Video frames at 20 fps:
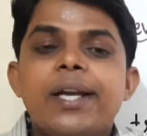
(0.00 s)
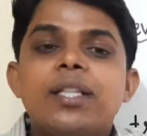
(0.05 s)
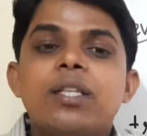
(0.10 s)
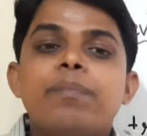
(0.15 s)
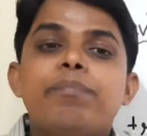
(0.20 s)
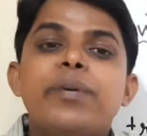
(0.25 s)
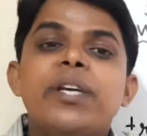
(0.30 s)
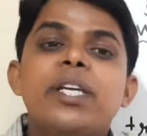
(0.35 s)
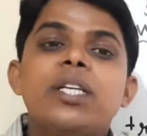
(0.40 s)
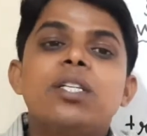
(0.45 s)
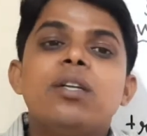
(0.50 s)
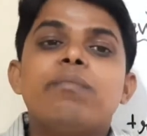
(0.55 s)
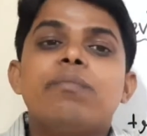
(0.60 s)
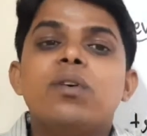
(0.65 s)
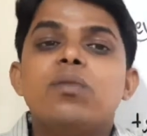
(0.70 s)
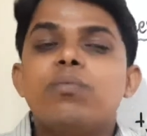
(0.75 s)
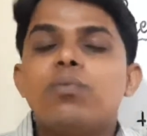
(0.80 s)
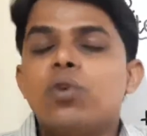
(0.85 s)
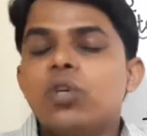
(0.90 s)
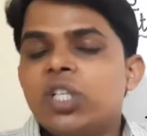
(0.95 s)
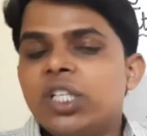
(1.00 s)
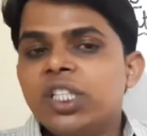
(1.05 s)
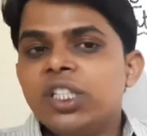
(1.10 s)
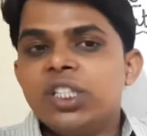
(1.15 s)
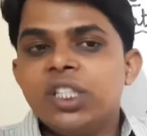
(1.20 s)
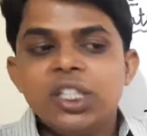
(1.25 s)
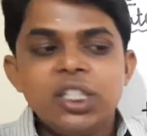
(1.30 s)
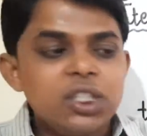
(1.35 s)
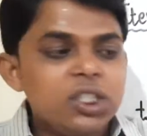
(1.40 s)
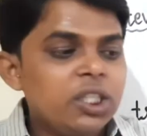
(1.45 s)
the page number
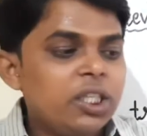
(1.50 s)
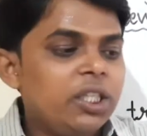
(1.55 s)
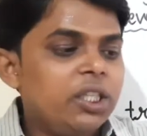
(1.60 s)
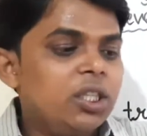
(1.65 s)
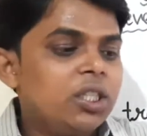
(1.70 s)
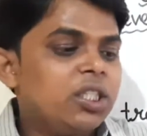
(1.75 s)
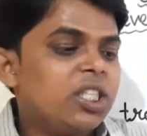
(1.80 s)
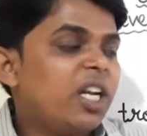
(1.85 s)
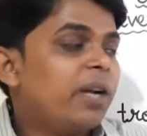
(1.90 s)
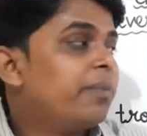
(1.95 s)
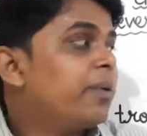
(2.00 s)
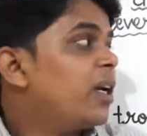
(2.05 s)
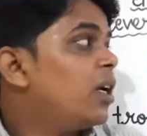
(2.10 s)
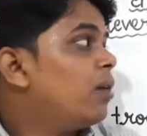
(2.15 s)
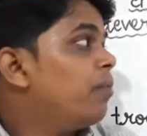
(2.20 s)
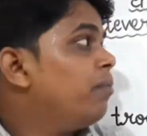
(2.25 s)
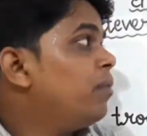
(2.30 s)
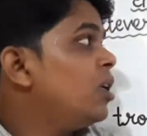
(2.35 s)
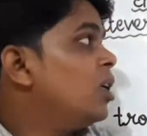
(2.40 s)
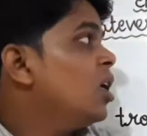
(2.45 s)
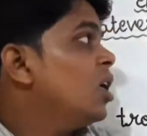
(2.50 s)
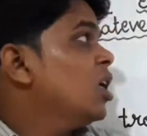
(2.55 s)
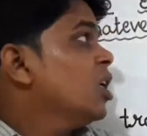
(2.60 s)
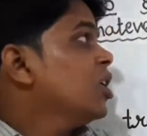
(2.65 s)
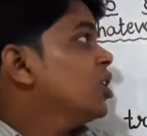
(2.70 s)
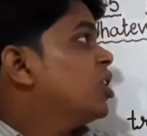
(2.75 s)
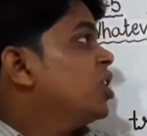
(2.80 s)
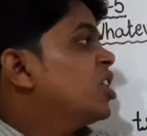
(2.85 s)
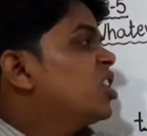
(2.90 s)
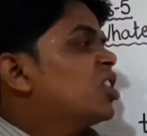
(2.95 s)
46 in the chapter number
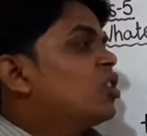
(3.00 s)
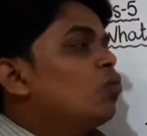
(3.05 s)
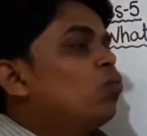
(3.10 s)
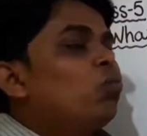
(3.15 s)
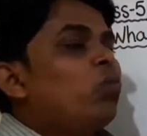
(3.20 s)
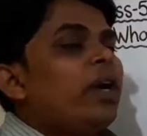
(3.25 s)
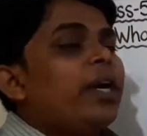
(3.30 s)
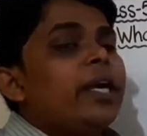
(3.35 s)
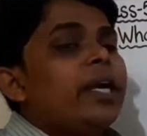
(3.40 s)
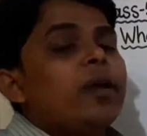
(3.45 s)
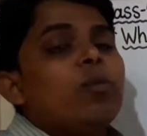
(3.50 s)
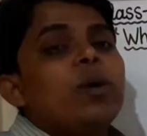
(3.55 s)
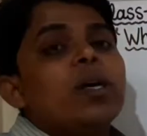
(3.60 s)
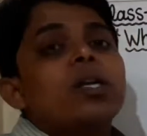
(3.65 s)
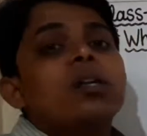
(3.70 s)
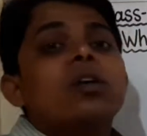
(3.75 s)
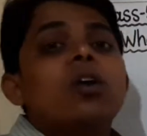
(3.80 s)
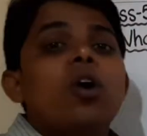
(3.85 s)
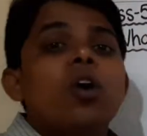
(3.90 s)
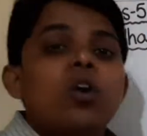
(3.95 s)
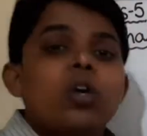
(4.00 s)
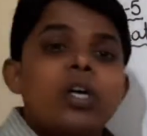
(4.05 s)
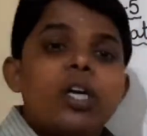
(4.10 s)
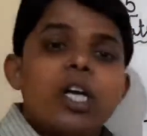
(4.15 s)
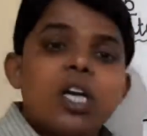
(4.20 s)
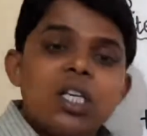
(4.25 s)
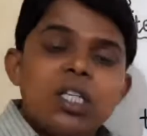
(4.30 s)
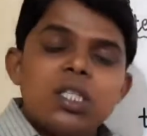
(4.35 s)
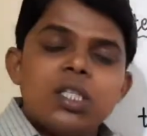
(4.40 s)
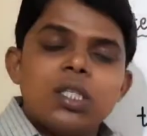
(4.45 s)
6. Whatever God
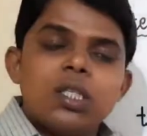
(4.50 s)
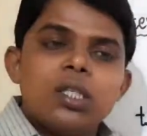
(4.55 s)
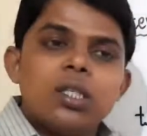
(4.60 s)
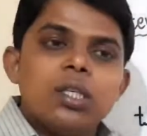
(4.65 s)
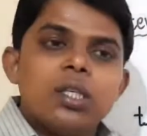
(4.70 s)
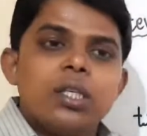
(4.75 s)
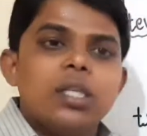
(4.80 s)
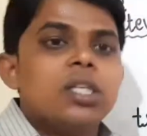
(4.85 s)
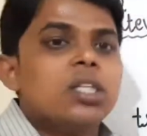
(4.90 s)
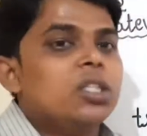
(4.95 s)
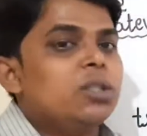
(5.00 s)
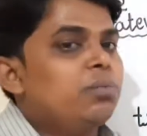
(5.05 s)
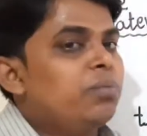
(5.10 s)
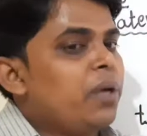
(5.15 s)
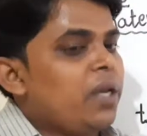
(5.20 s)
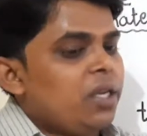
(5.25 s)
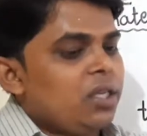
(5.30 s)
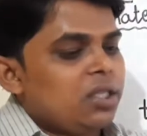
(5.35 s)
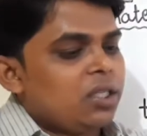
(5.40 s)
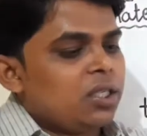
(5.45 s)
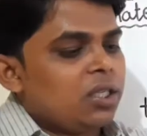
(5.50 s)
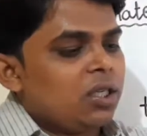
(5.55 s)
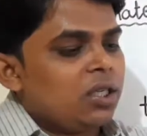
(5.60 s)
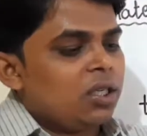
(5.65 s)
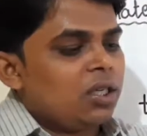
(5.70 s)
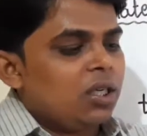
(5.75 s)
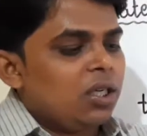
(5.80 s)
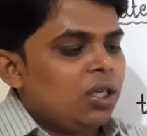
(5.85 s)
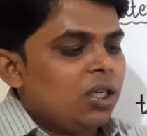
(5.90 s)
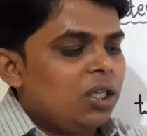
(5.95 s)
does is best.
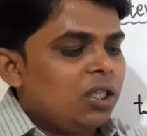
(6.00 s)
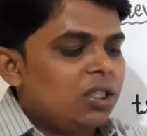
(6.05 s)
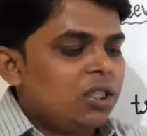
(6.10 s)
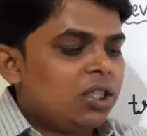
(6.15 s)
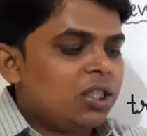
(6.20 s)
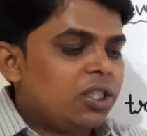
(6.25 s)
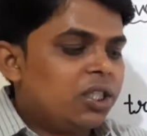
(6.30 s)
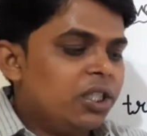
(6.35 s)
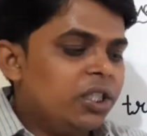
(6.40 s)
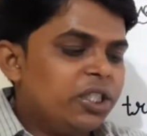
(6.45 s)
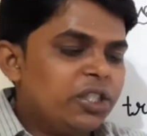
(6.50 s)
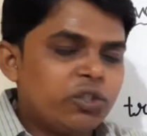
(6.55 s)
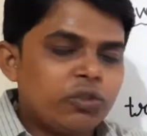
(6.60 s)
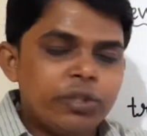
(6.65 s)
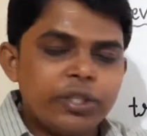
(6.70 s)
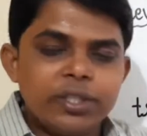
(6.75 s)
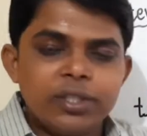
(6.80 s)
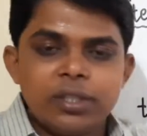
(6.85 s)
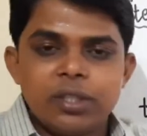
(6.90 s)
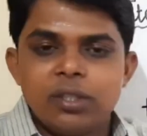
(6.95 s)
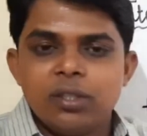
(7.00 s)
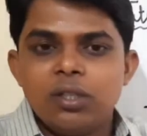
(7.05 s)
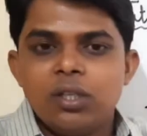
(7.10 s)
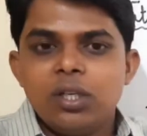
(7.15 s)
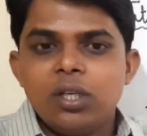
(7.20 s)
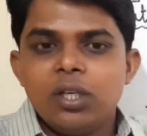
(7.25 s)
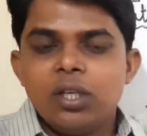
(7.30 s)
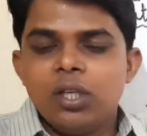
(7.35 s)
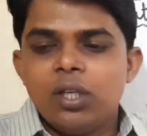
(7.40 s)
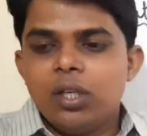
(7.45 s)
Just see, students.
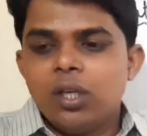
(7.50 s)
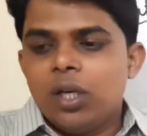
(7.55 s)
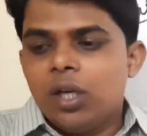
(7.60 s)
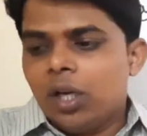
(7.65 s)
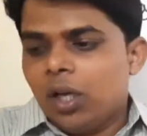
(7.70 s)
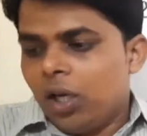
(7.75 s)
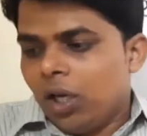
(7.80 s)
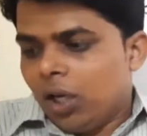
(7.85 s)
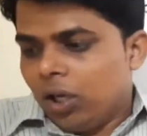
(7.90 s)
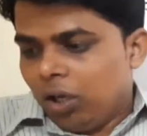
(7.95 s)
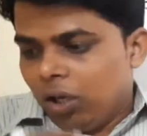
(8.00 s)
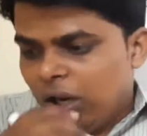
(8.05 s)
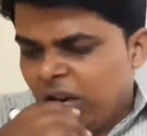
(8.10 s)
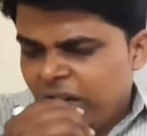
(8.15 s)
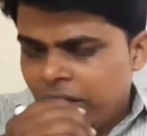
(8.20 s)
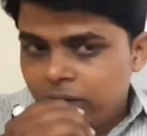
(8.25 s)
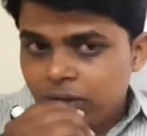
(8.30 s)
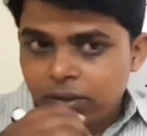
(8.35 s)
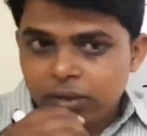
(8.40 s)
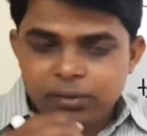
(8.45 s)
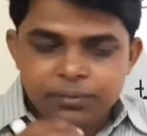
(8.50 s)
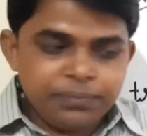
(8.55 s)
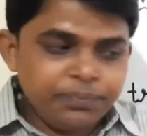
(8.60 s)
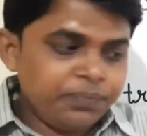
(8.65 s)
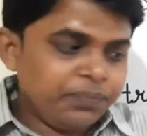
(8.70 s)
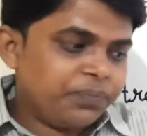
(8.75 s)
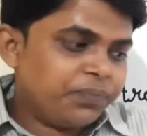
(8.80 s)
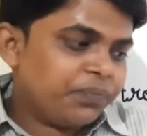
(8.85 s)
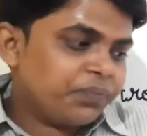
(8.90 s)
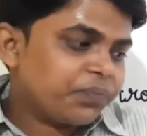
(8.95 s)

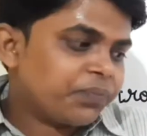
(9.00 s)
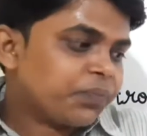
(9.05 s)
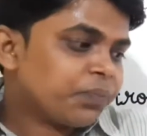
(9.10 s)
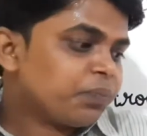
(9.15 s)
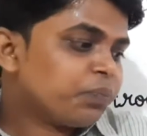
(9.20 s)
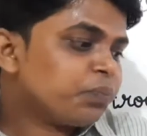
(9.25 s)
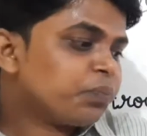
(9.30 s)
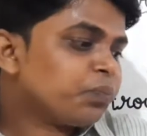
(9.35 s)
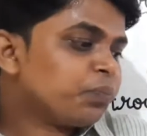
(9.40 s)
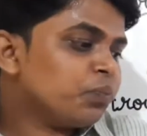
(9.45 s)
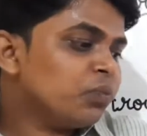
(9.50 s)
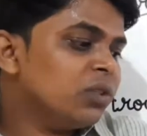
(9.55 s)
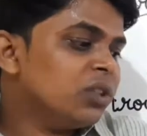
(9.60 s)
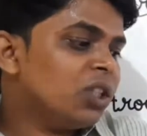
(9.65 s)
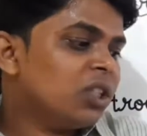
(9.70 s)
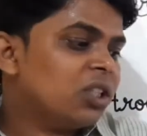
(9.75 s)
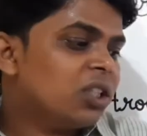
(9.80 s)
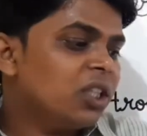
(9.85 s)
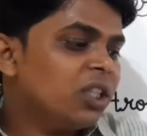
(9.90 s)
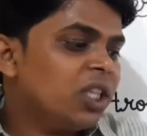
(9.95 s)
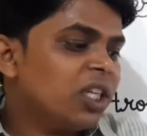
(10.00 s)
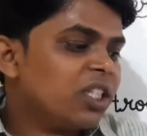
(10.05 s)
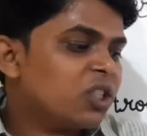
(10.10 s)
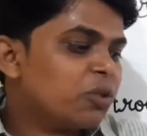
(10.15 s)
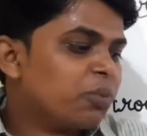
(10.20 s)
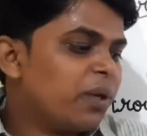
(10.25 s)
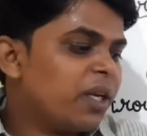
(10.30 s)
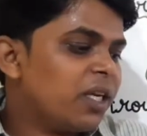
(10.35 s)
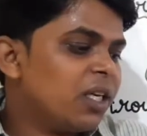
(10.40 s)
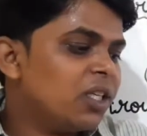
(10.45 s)
Just see the
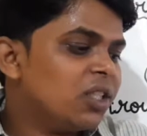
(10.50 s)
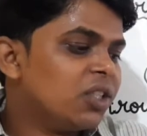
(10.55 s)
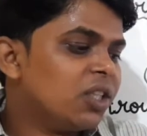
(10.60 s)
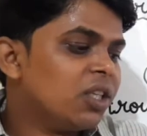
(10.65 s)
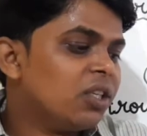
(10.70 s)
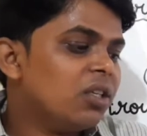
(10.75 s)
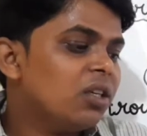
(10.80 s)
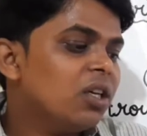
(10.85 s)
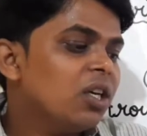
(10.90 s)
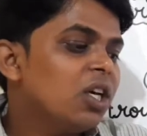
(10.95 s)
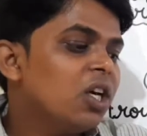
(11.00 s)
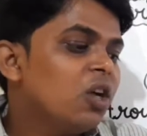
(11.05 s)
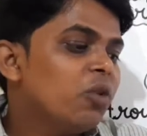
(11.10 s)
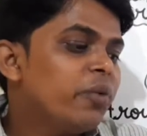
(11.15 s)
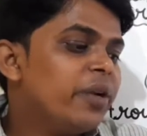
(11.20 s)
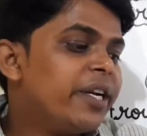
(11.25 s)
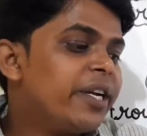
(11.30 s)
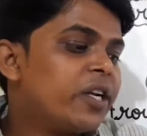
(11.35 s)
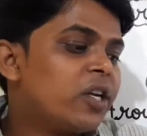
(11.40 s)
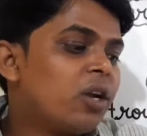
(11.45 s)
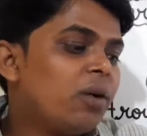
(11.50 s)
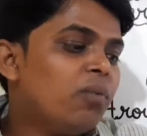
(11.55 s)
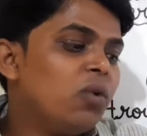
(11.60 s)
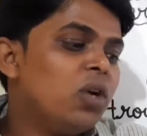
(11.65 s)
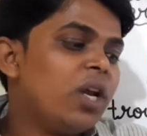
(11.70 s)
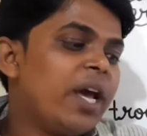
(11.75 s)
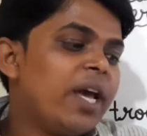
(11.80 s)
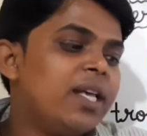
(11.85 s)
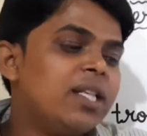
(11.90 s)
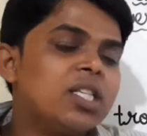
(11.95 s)
explanation. When
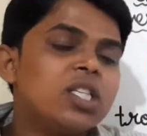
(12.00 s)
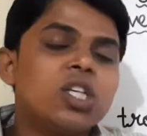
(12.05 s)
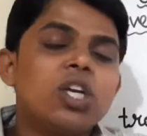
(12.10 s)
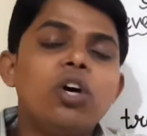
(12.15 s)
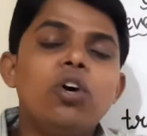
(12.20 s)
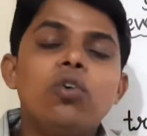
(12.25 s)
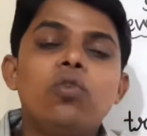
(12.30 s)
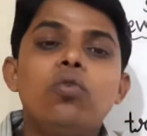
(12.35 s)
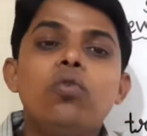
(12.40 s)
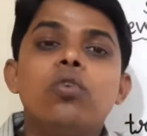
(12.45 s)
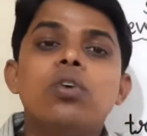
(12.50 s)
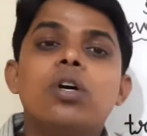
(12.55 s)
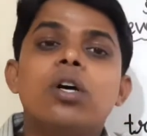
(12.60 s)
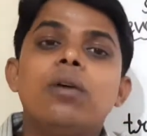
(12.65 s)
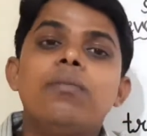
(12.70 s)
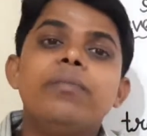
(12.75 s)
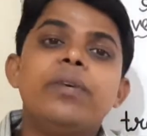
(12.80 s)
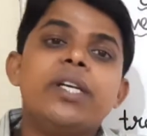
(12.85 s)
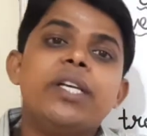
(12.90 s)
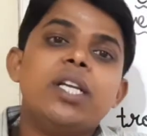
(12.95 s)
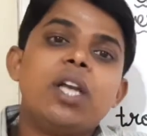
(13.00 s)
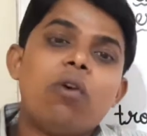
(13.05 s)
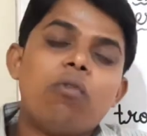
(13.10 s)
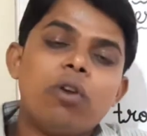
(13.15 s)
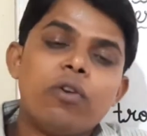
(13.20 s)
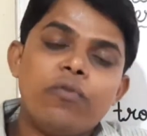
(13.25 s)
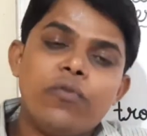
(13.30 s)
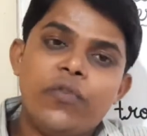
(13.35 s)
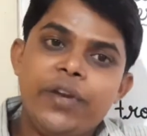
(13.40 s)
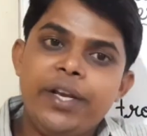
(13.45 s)
trouble and sorrow come in our
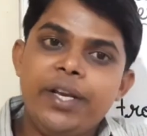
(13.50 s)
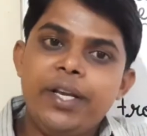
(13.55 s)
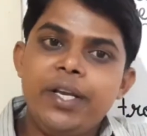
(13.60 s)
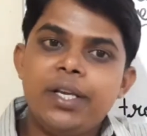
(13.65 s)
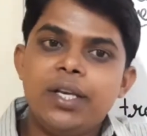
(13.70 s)
way.